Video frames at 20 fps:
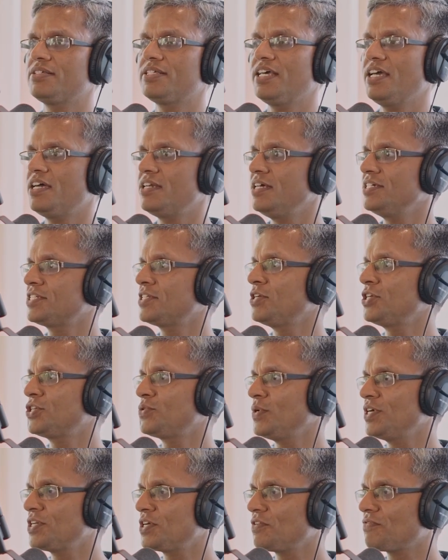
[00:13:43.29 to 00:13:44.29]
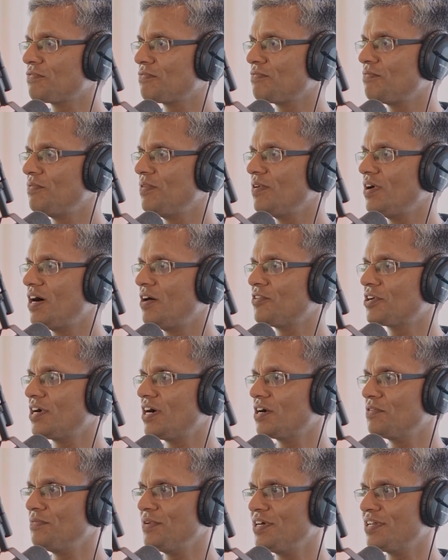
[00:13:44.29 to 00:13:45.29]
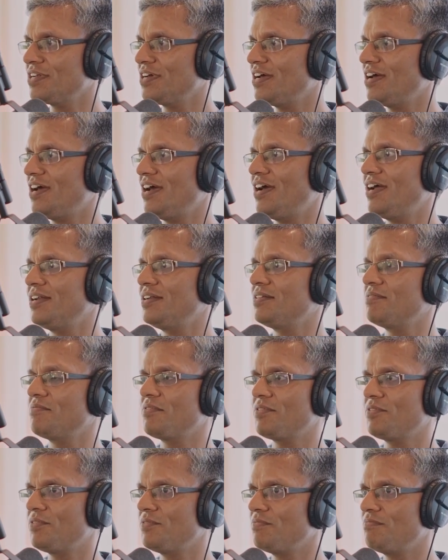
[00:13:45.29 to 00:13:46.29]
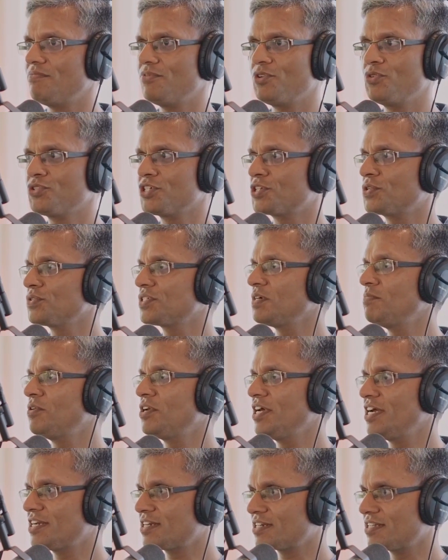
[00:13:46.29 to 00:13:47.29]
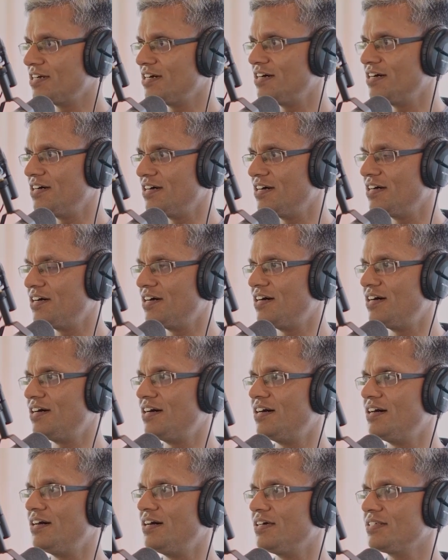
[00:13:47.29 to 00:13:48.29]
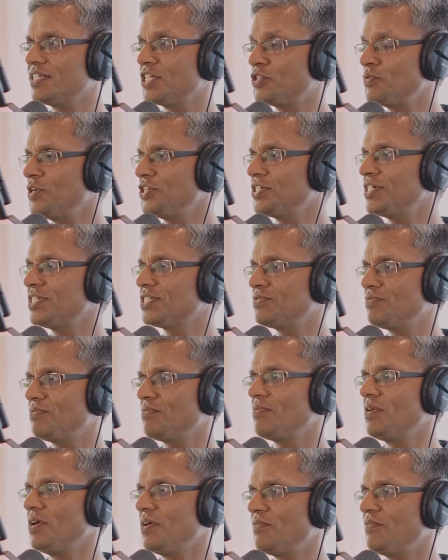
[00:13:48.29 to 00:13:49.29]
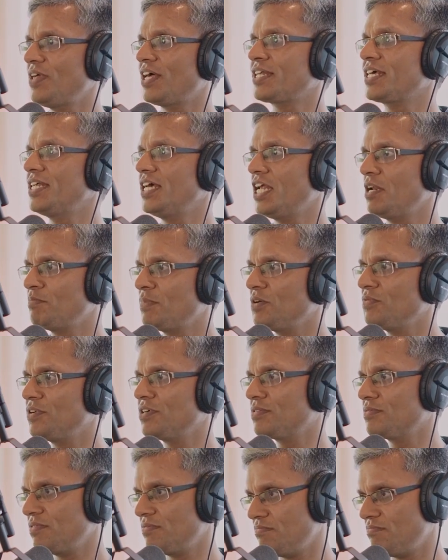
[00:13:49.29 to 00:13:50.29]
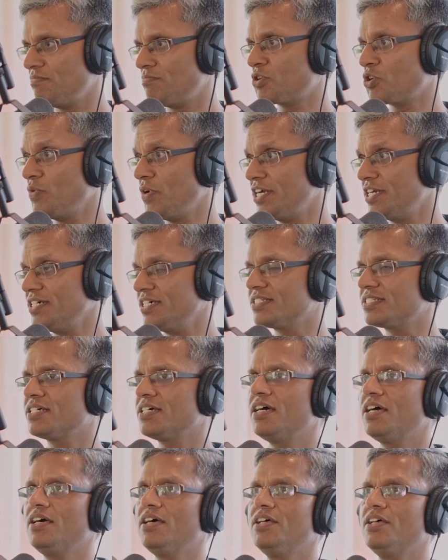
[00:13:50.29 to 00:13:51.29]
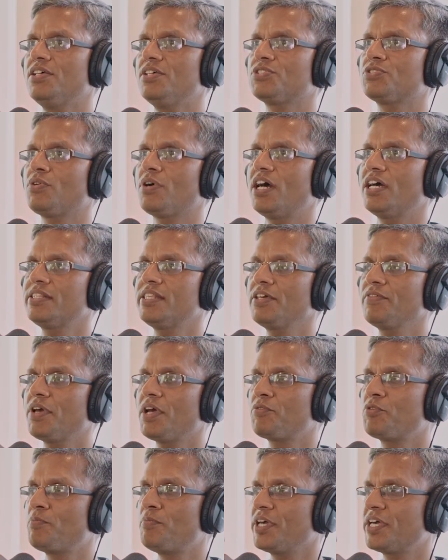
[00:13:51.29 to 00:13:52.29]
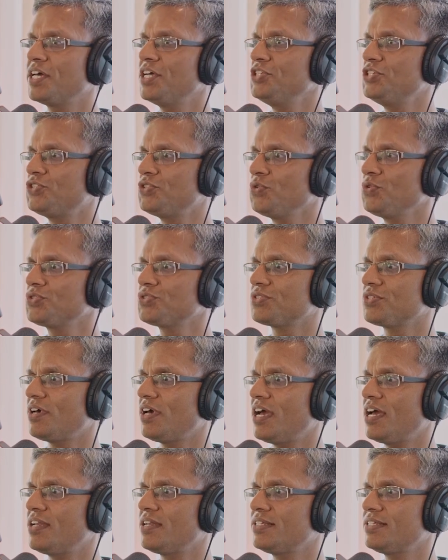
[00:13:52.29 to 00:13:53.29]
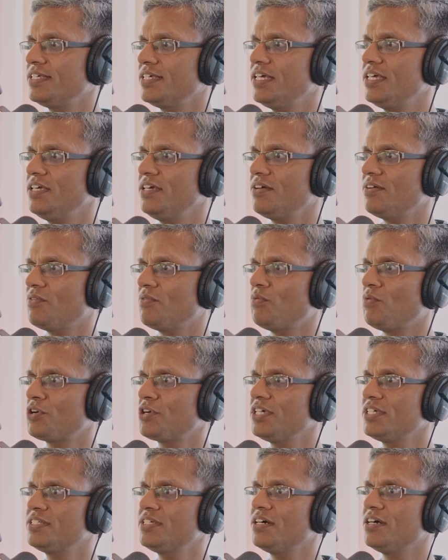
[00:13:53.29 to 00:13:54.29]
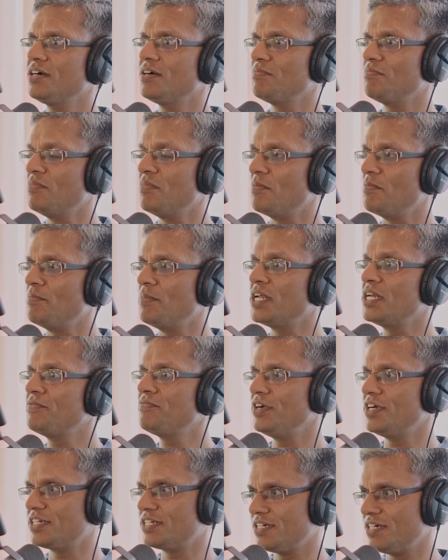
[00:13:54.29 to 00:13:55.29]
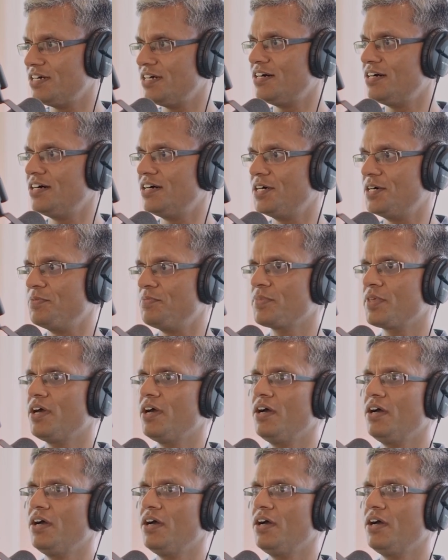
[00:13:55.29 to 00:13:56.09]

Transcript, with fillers: say, a digital twin of our hardware and use it to simulate uh, uh, situations that can help our providers? So I think we have to pick and choose and see what is the benefit. Uh,